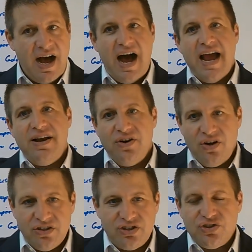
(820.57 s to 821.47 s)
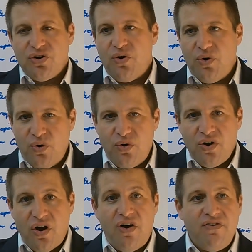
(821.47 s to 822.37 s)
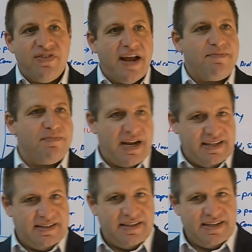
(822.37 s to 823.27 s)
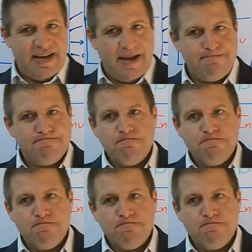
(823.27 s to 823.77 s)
I lost all of that money, okay?